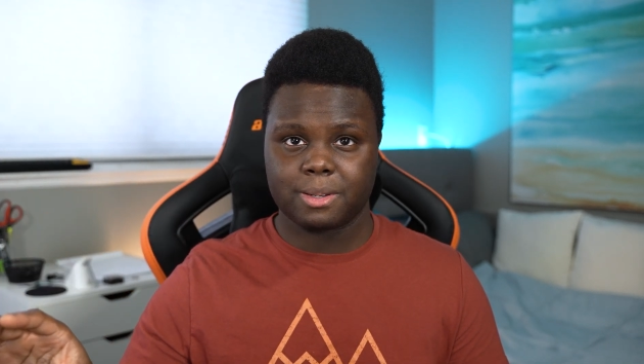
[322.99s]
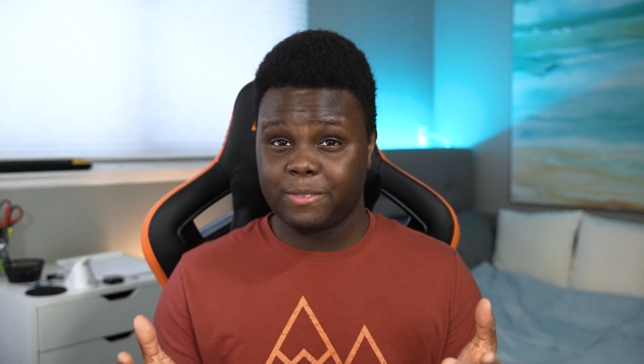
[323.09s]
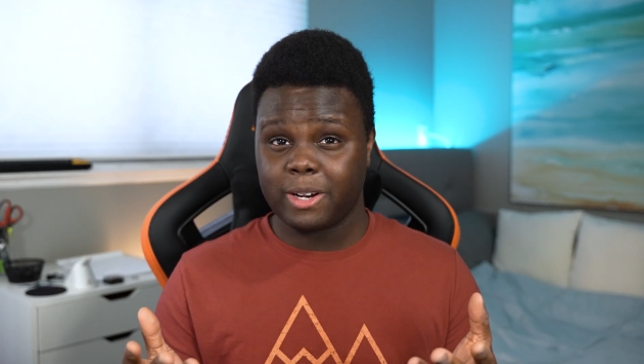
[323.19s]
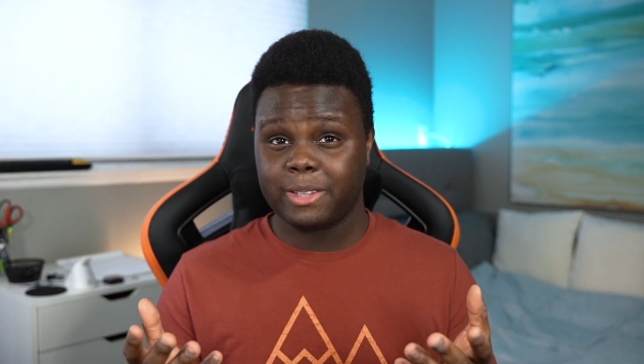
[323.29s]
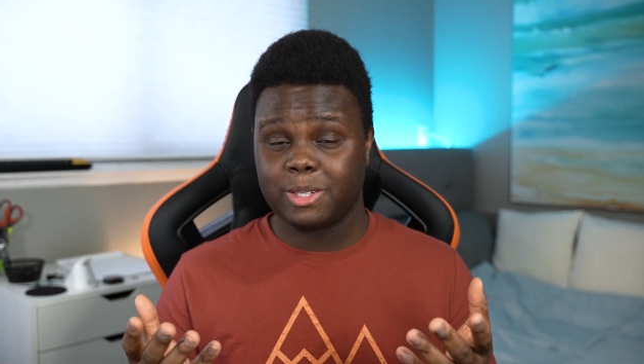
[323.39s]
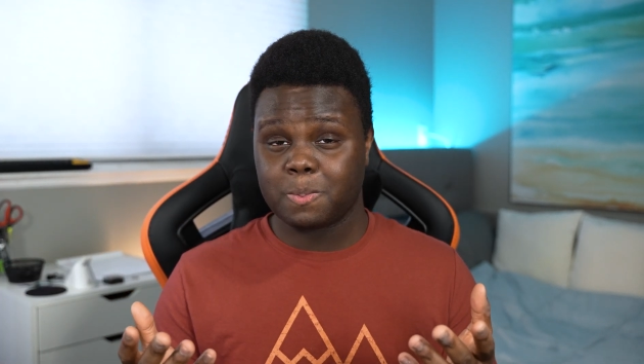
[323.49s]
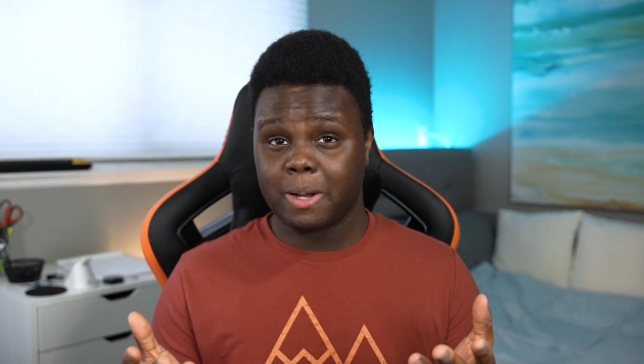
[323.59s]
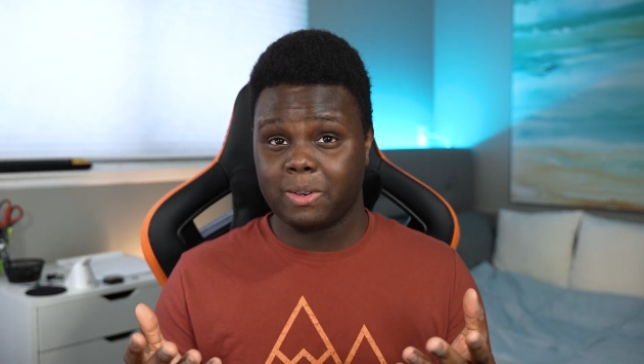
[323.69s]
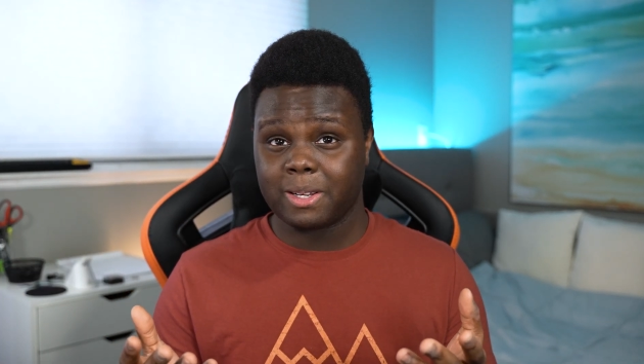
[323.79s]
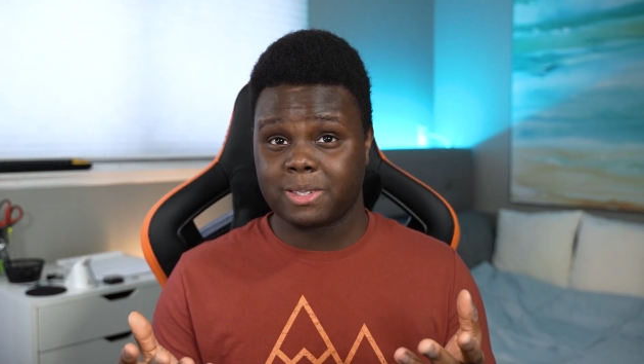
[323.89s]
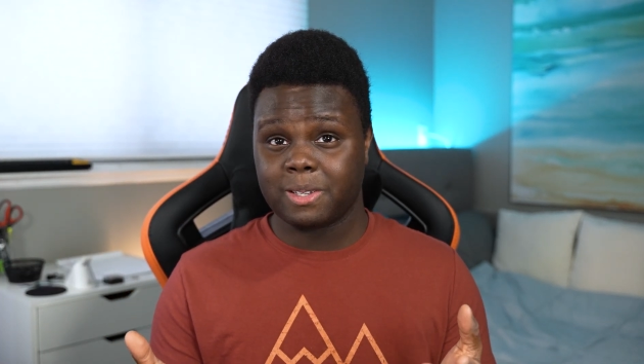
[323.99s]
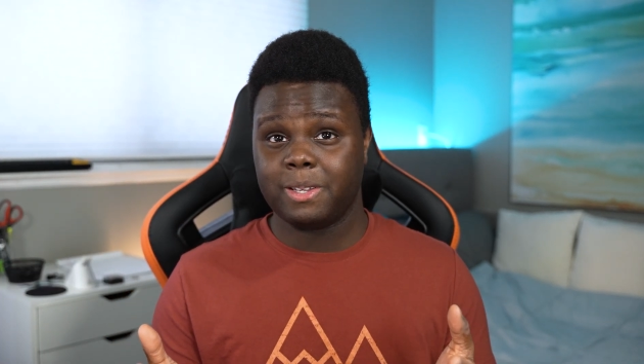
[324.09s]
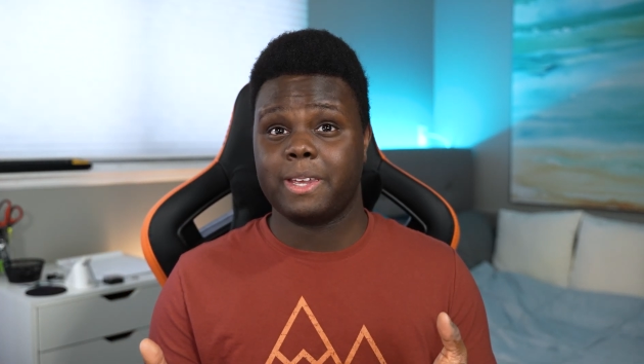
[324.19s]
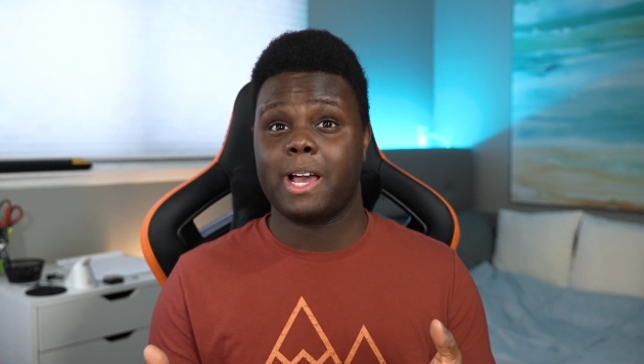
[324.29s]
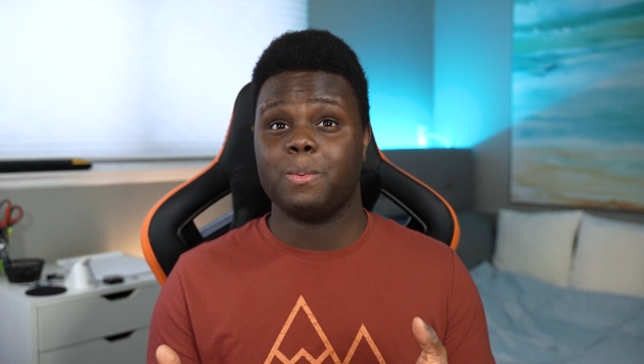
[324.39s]
After I had the SpyderX
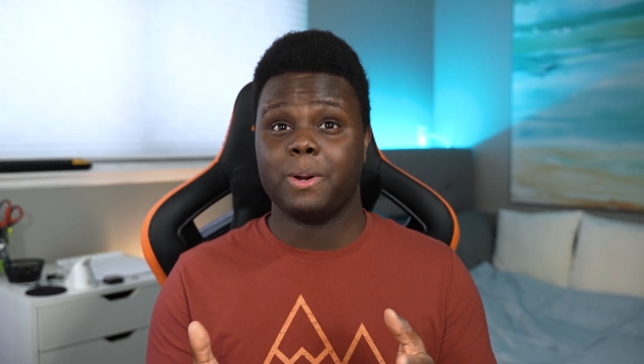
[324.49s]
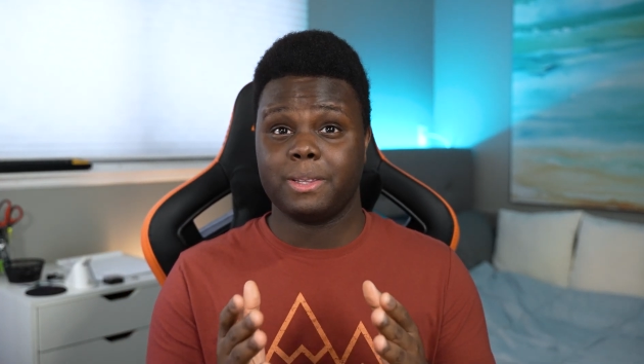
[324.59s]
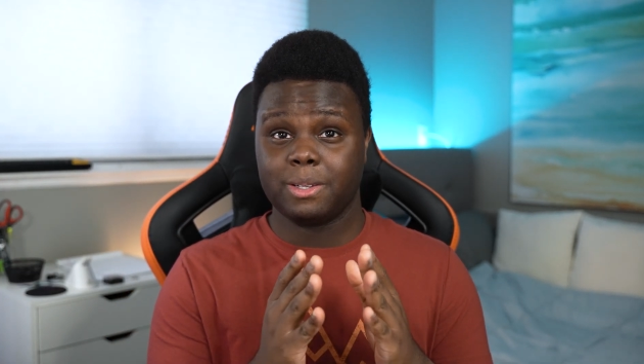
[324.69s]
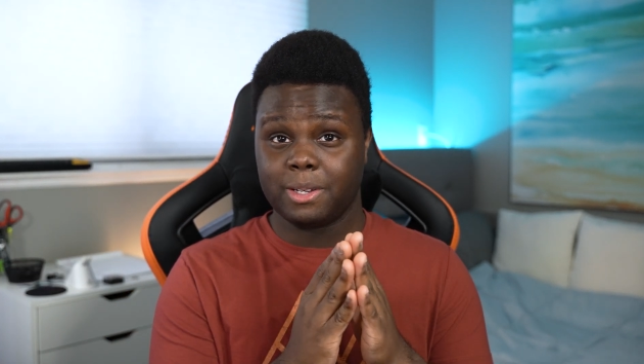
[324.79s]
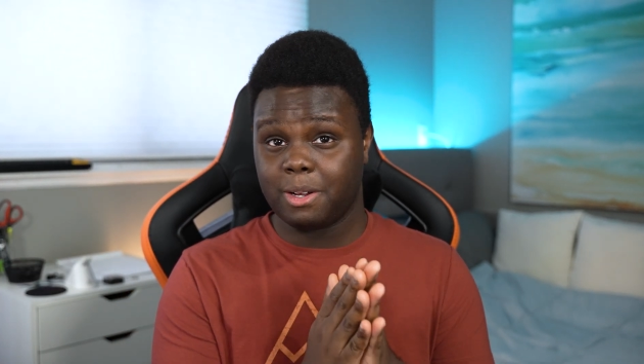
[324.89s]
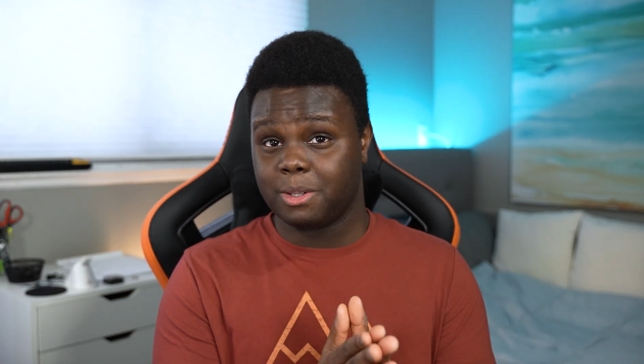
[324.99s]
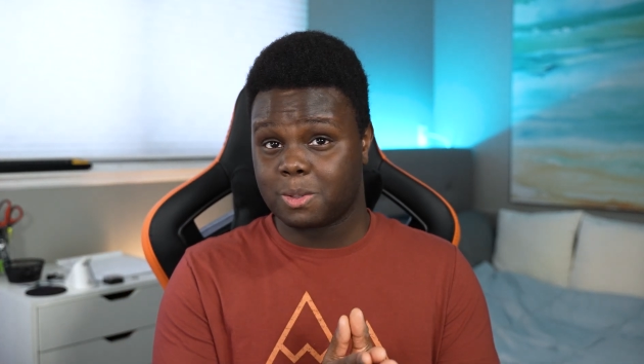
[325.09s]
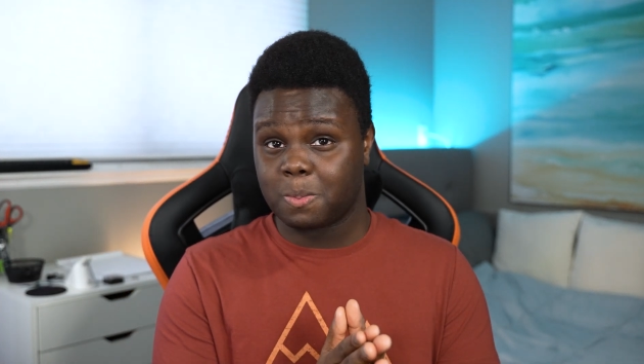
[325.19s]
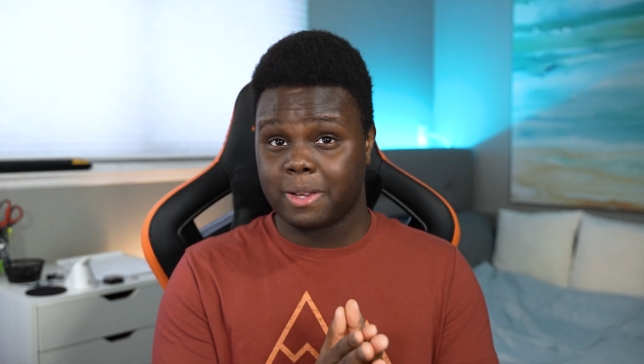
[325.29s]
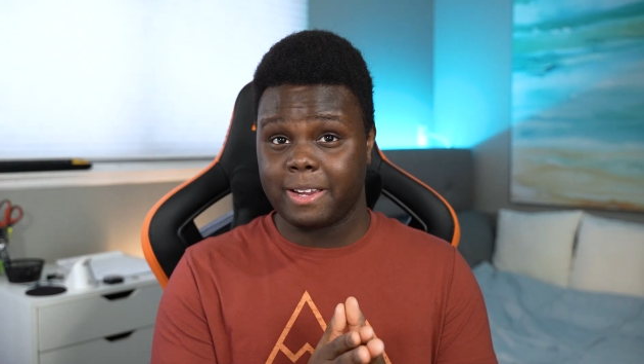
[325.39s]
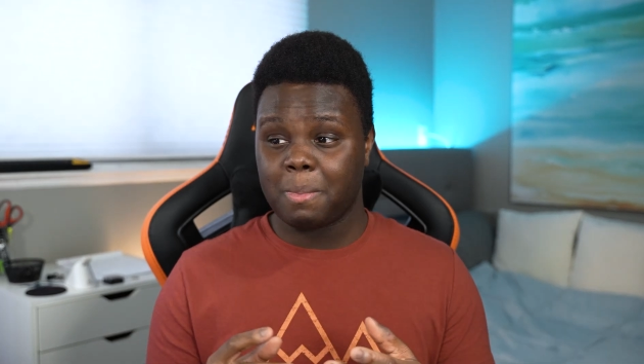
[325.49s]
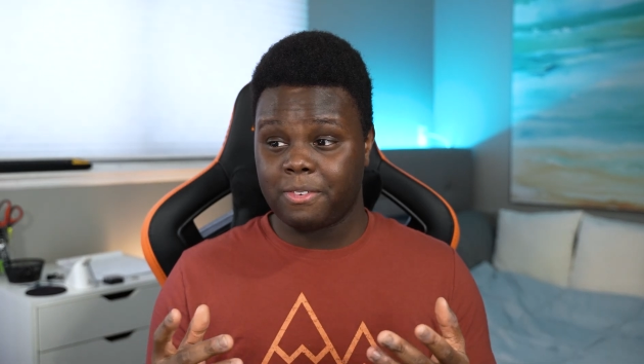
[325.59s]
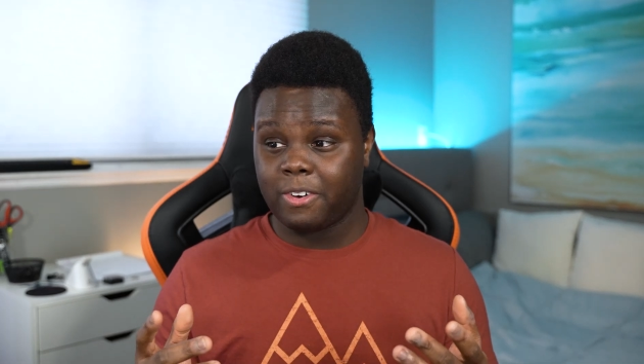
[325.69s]
Elite calibrate the Dell display, my